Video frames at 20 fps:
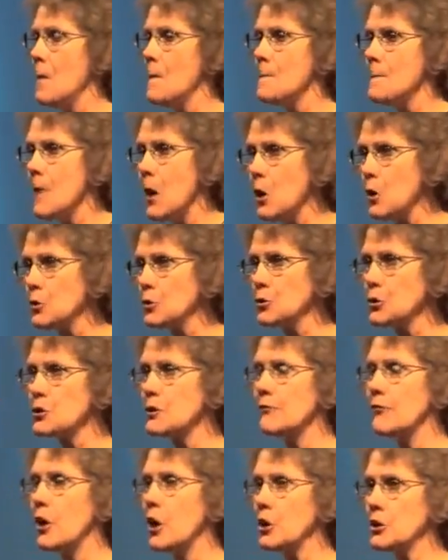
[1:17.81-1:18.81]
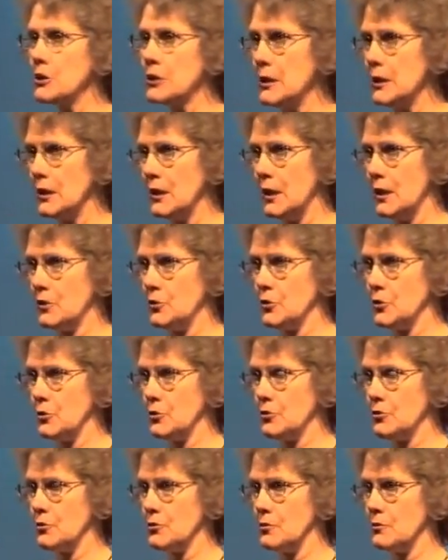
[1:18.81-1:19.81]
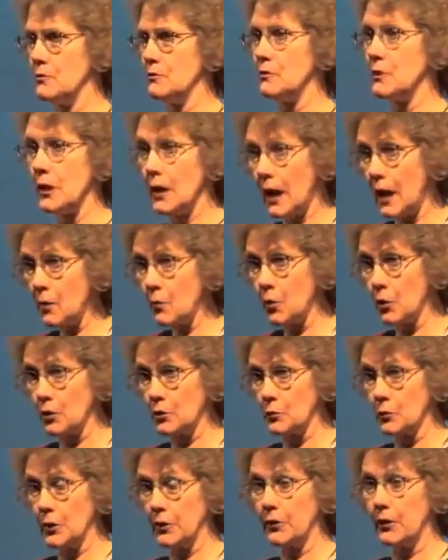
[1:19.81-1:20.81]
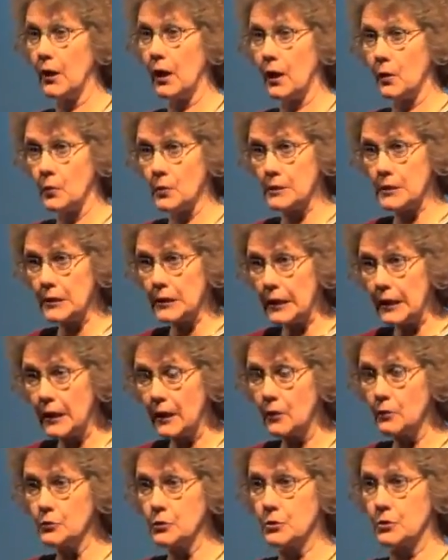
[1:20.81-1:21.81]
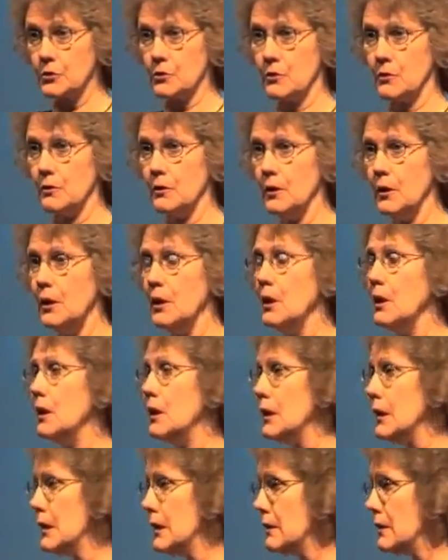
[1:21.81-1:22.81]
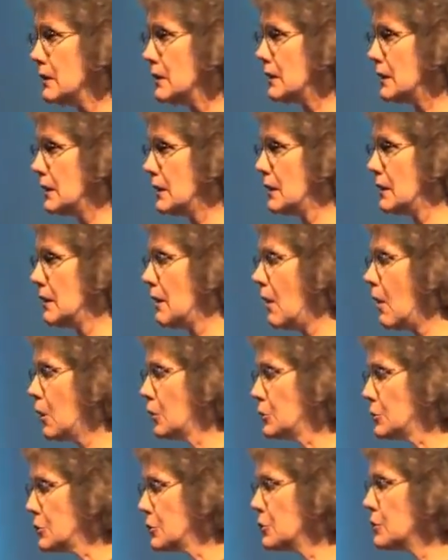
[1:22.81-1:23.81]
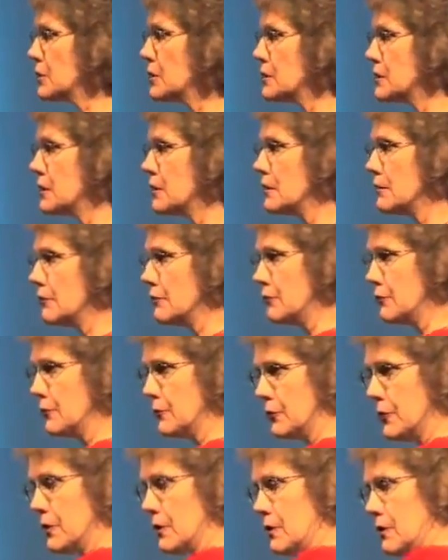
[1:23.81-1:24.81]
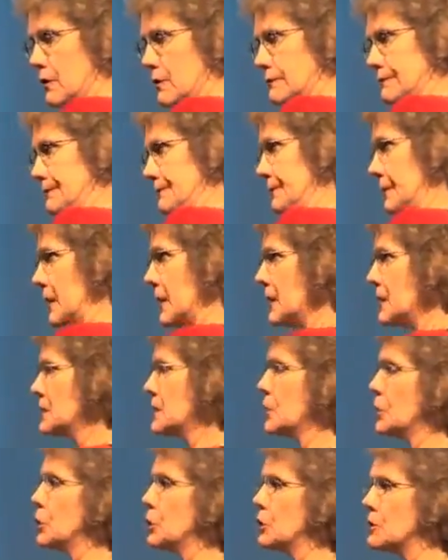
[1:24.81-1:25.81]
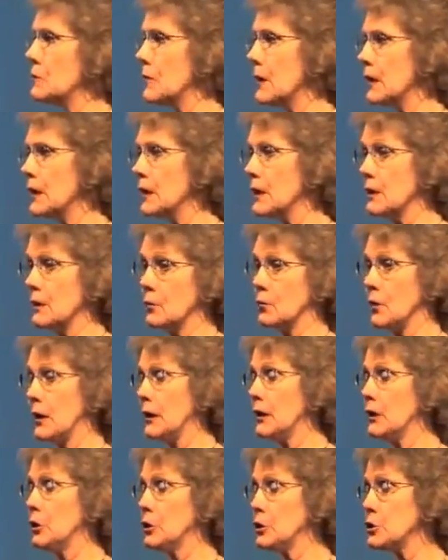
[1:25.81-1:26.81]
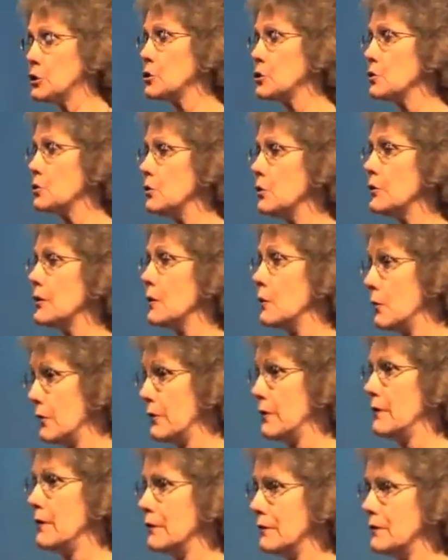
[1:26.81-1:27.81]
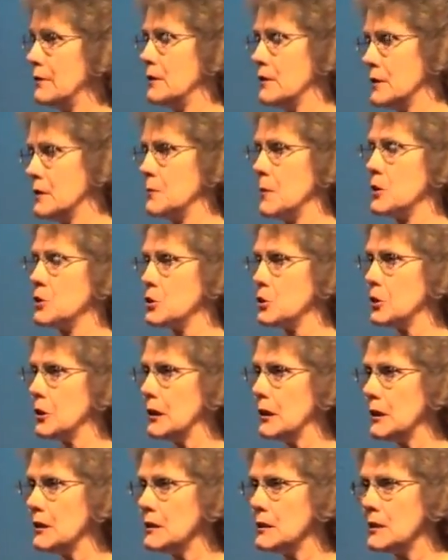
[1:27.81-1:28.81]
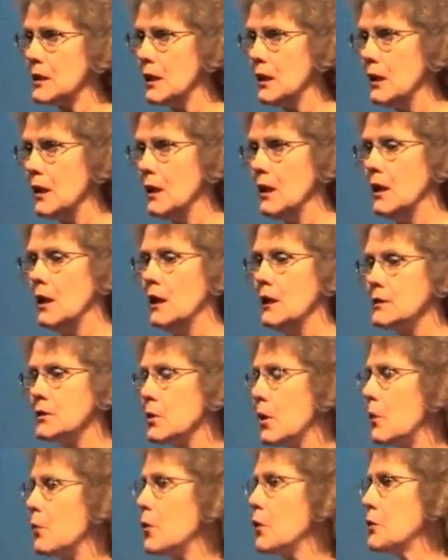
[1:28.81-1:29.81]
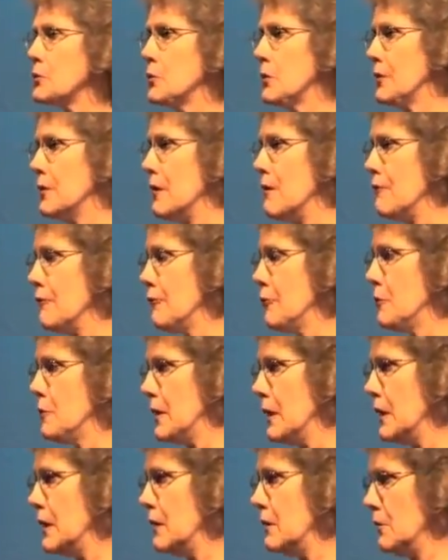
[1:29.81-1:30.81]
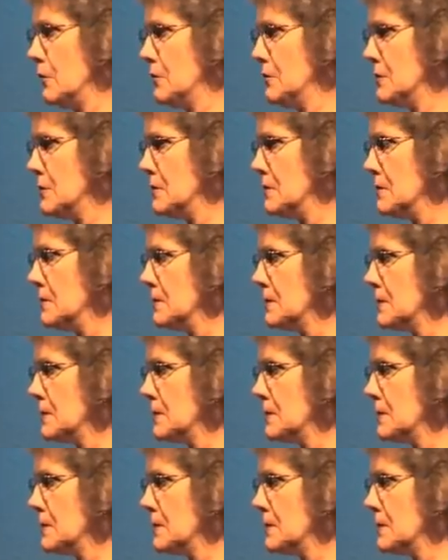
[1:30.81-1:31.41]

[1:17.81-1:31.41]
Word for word: most of our teenagers that I worked with, and I was a counselor in the alternative, the kids that couldn't make it in the regular school, they were the, the special kids. So I worked with them for many years.